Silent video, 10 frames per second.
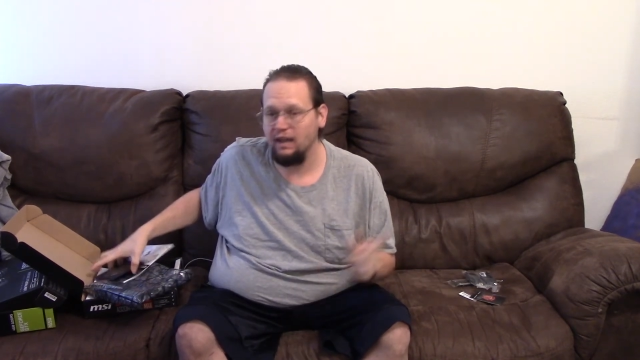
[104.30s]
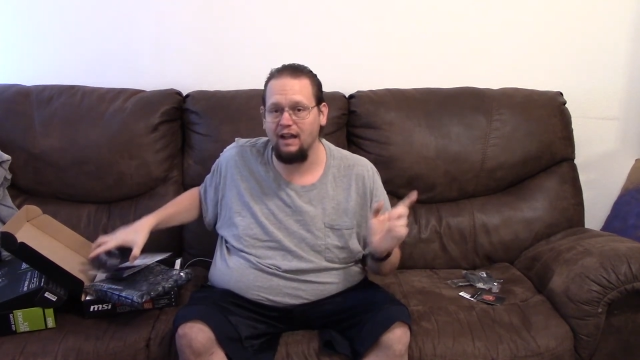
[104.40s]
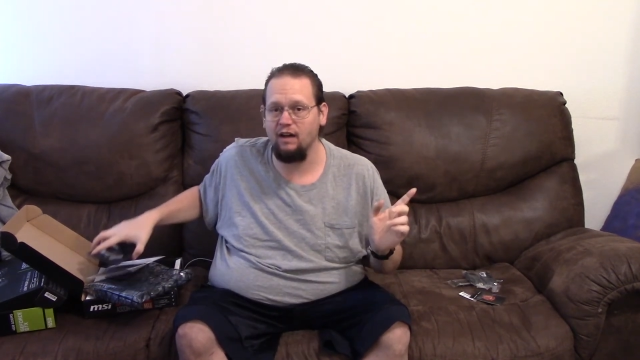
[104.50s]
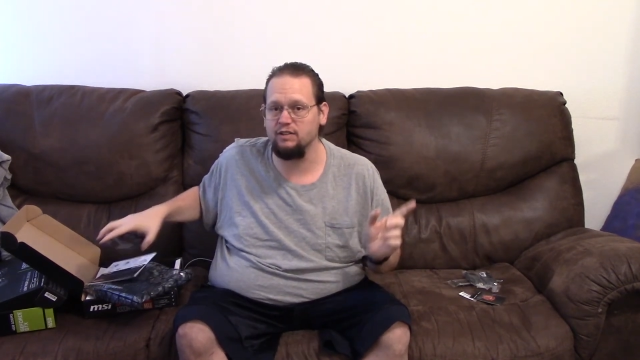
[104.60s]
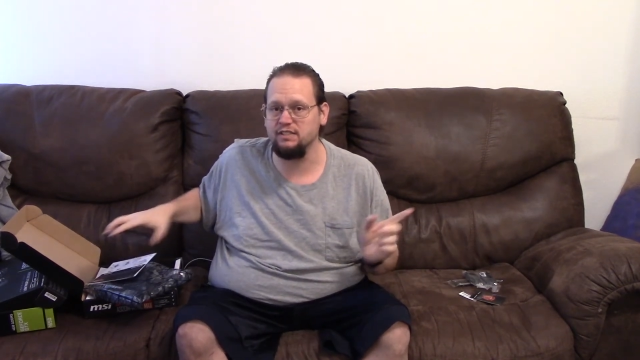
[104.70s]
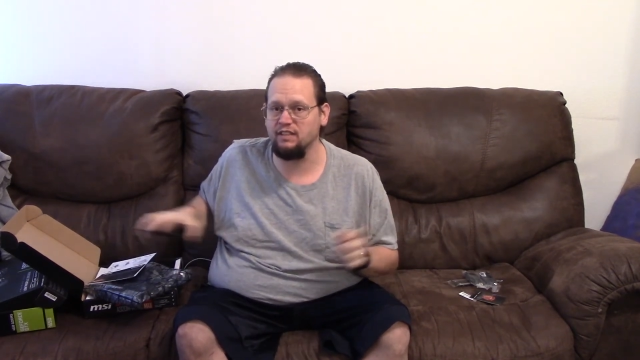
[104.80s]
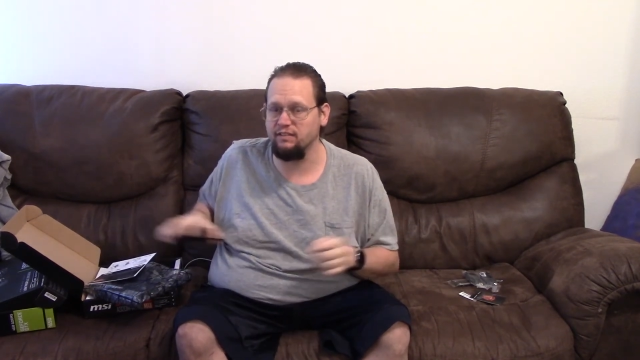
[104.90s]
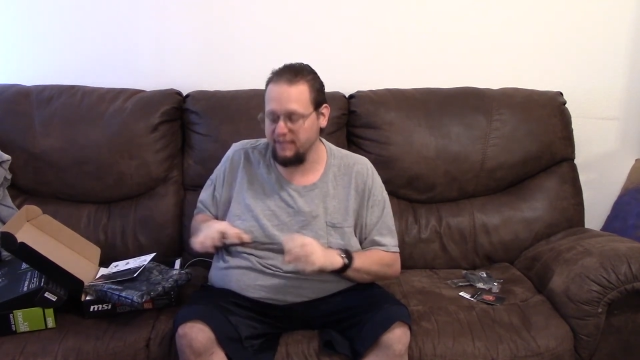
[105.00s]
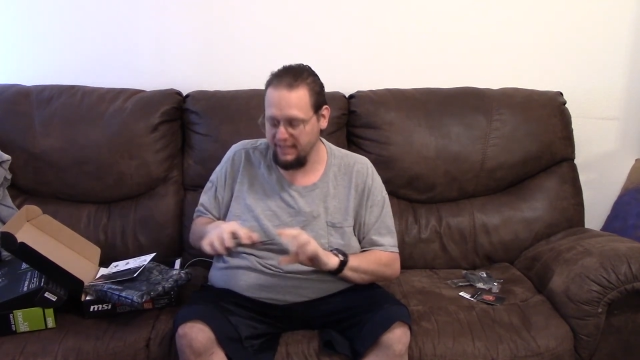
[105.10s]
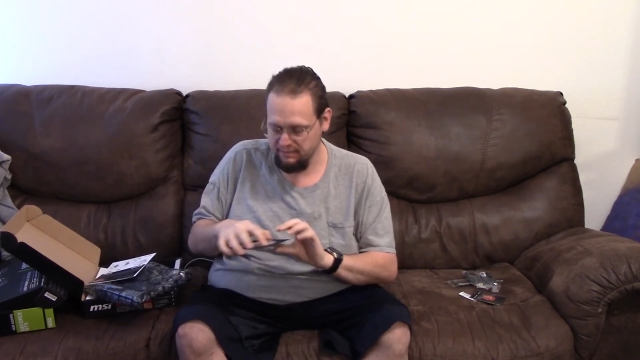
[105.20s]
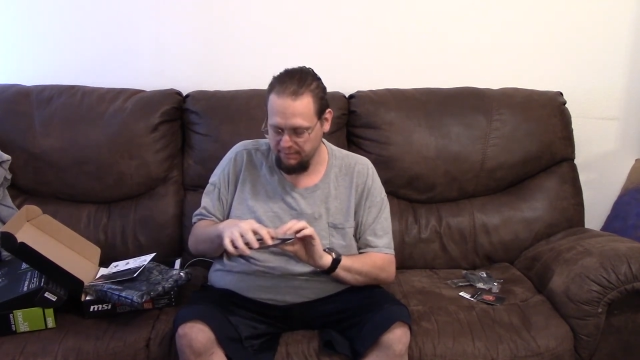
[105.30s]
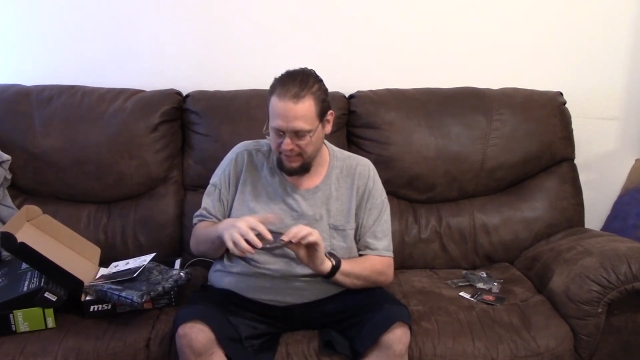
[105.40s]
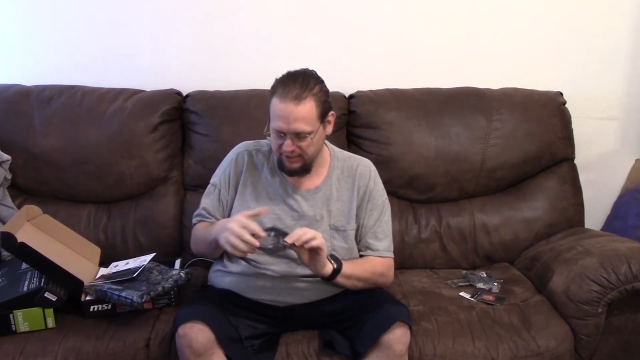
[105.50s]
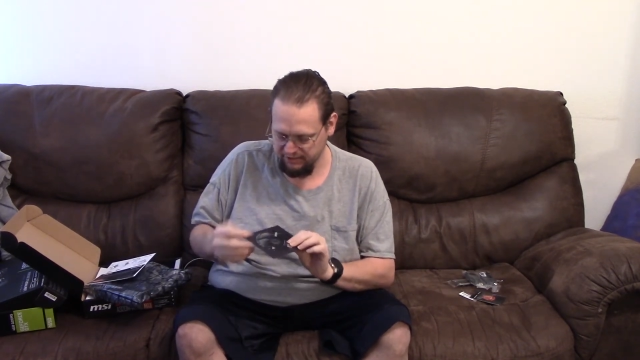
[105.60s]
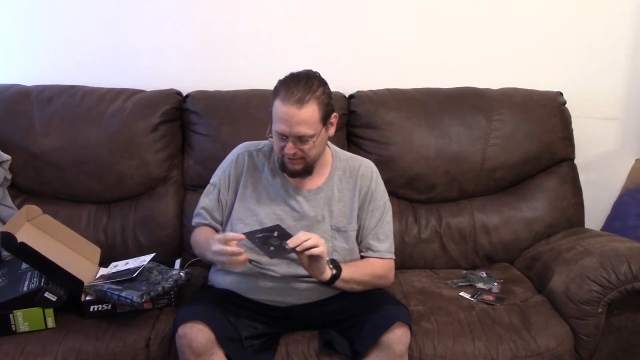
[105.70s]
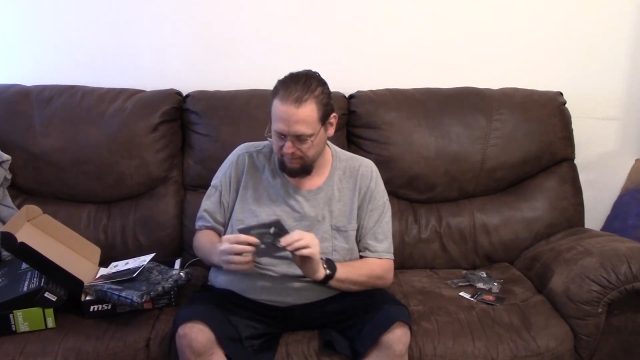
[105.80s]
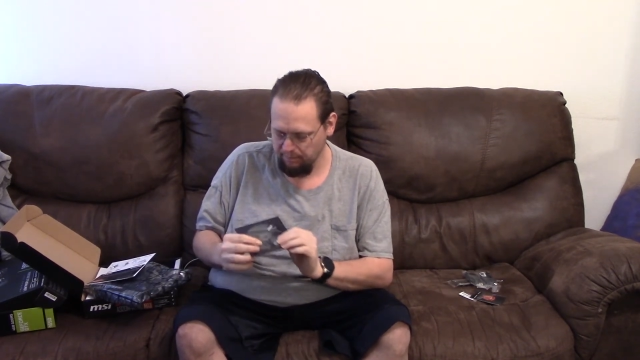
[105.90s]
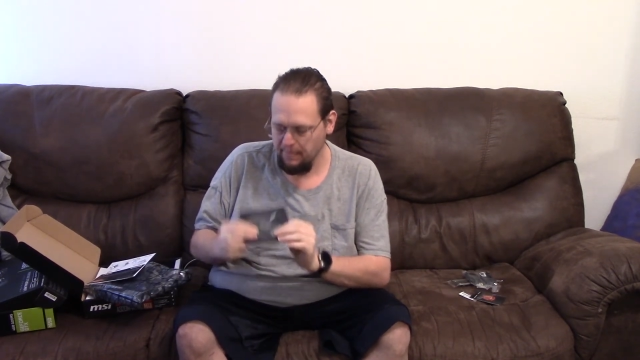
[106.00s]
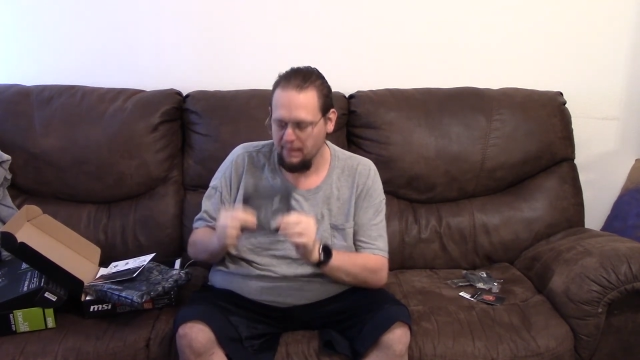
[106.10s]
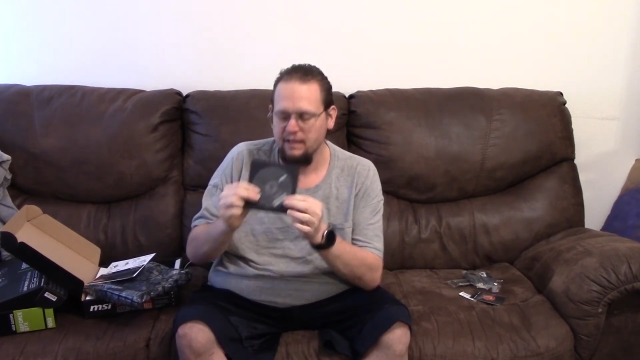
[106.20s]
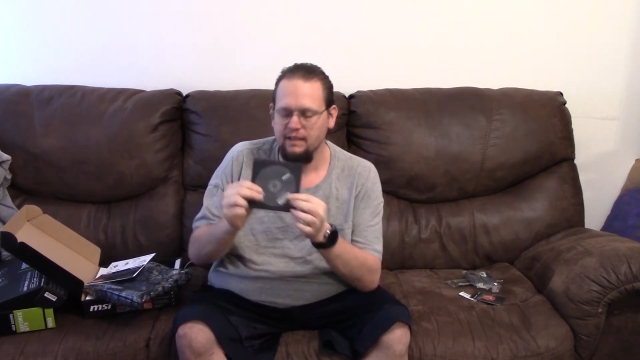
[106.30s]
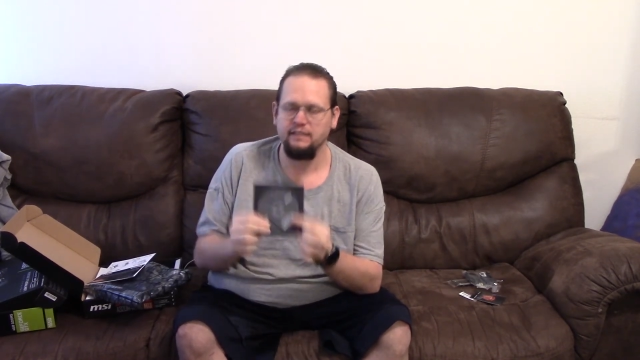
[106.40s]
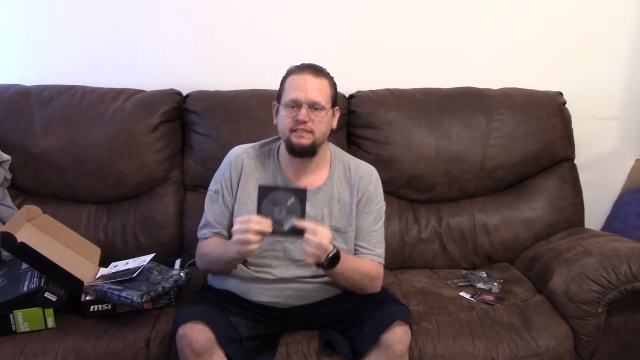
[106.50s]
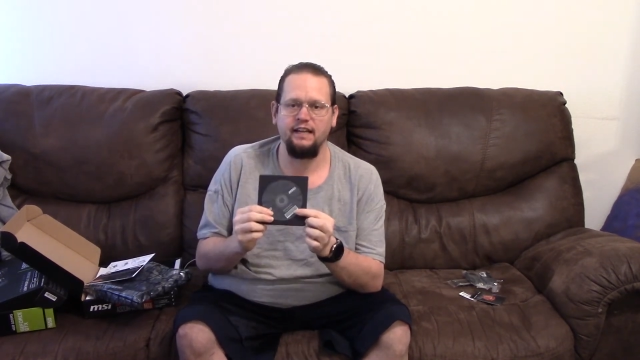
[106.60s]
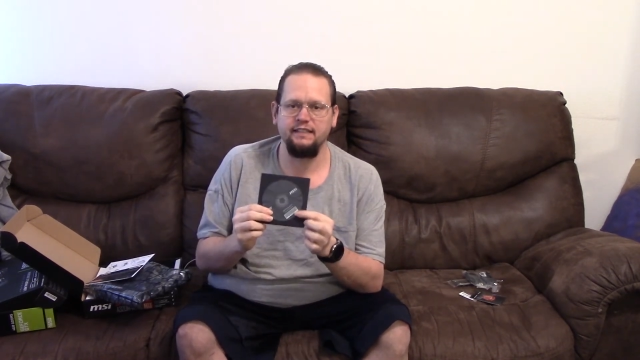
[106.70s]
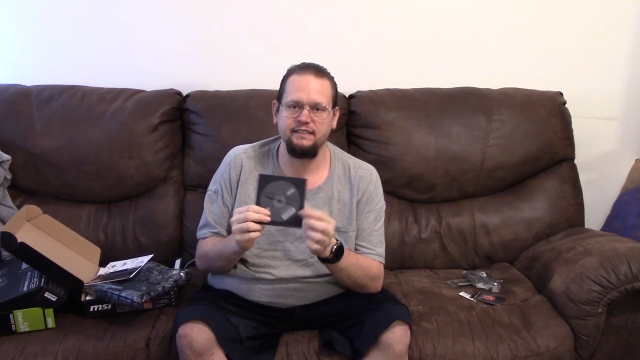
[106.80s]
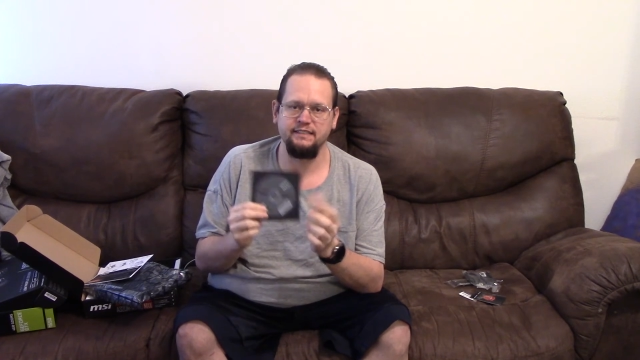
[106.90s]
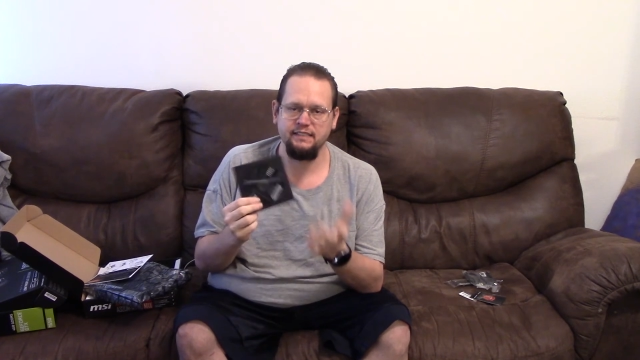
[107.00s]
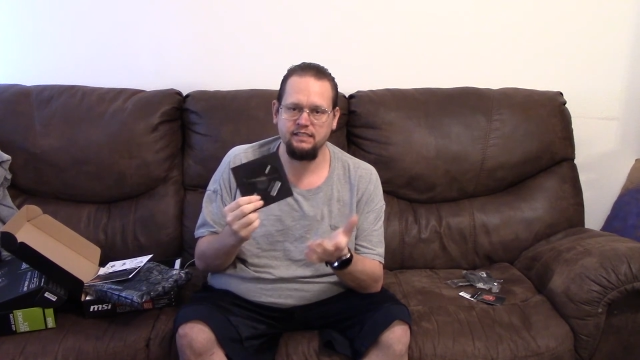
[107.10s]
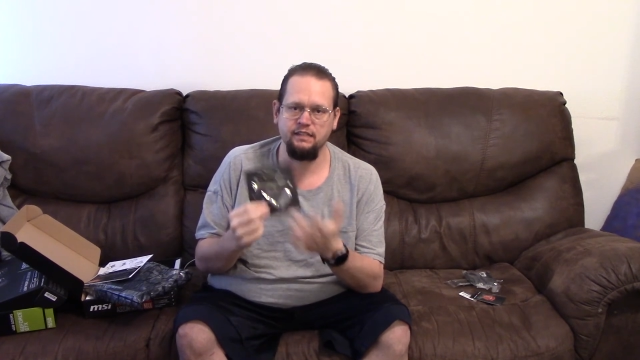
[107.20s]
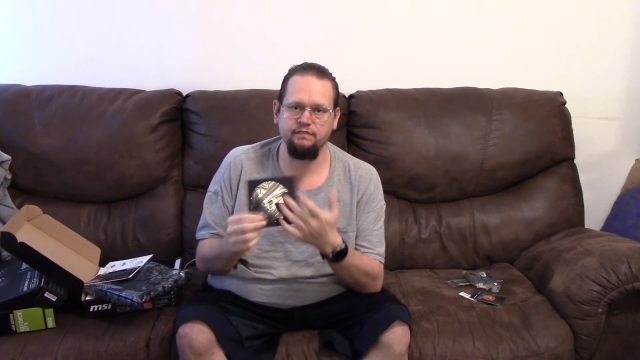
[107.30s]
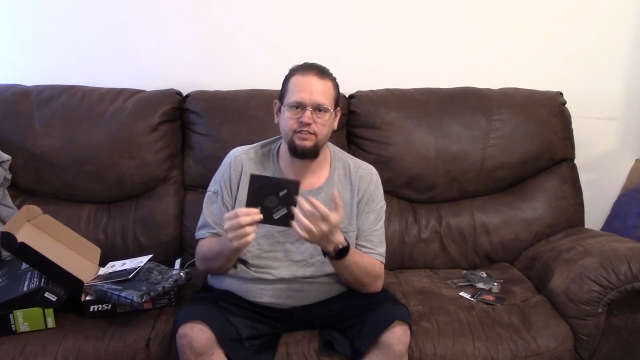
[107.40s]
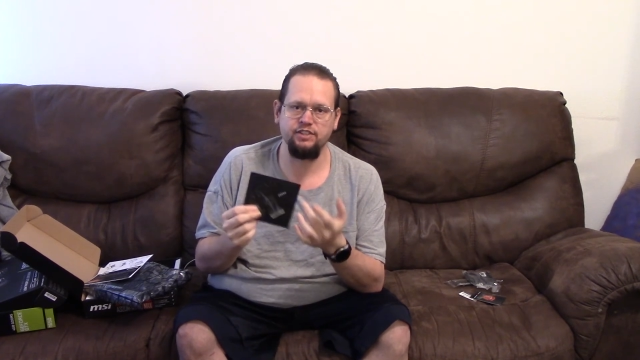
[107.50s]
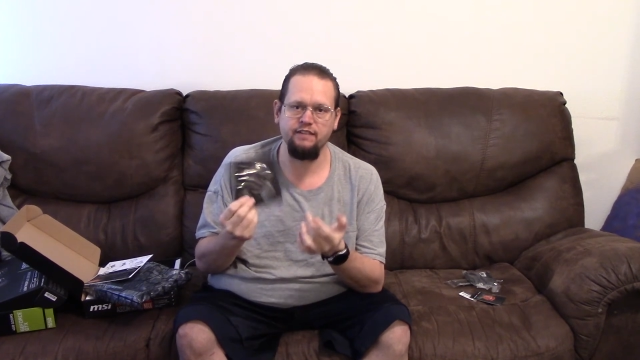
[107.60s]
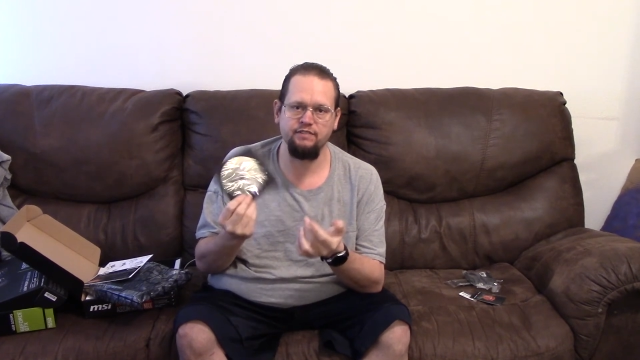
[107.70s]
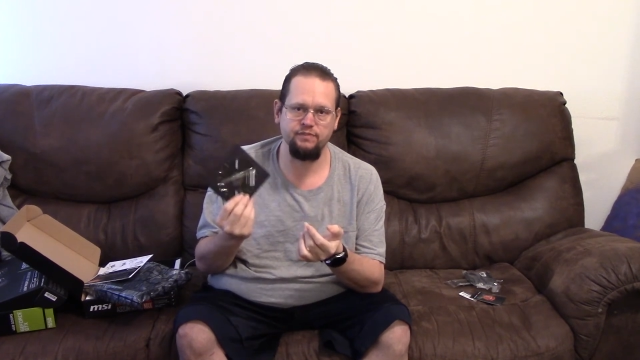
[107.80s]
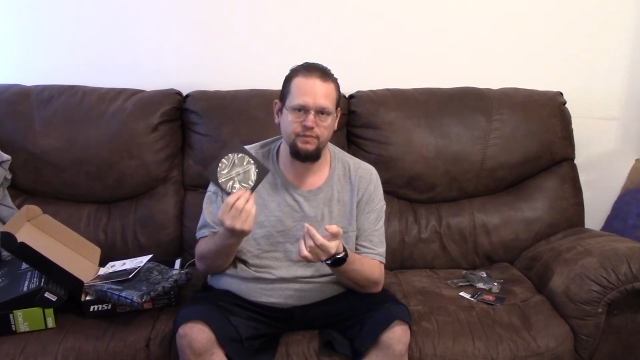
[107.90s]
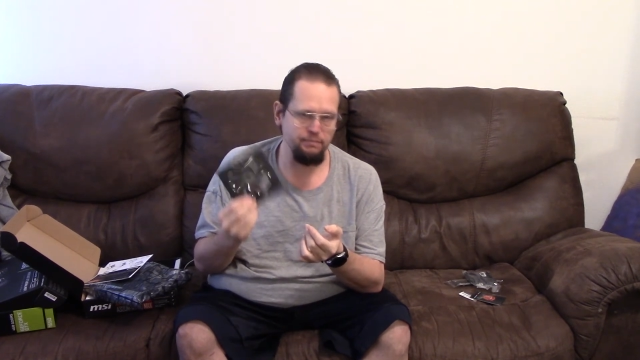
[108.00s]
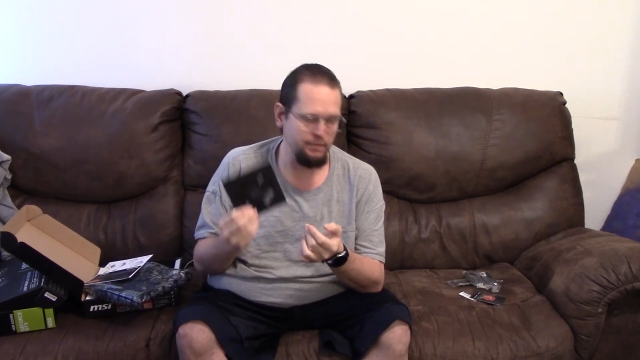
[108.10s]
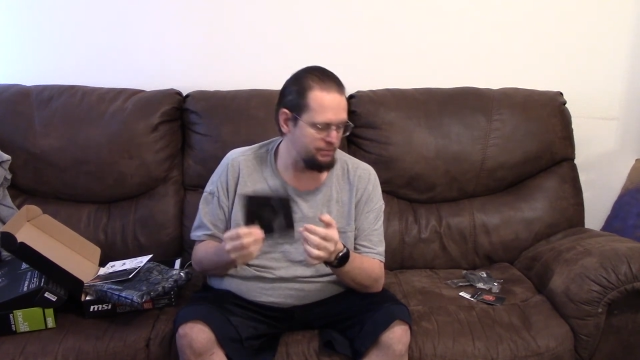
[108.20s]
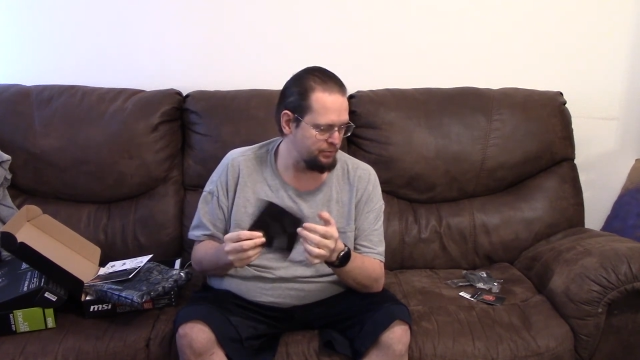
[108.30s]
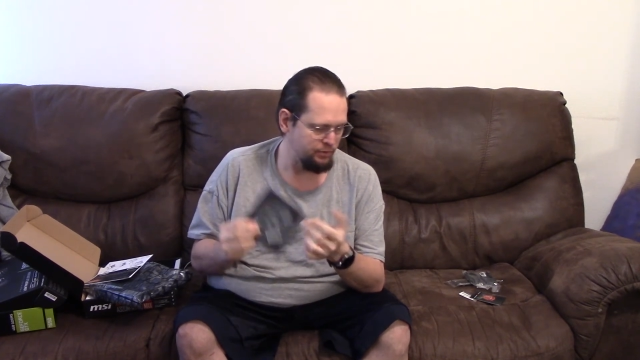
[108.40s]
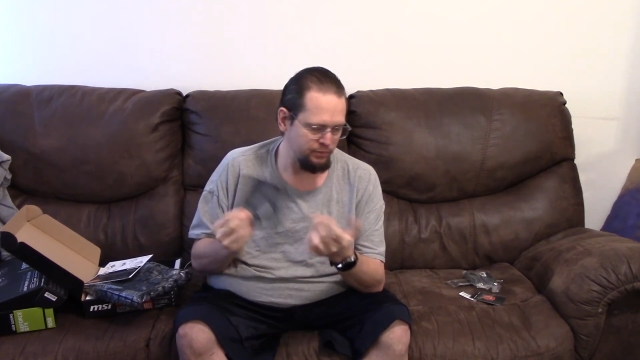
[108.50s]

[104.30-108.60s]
Always love case badges. It's got the disc of the drivers for the motherboard,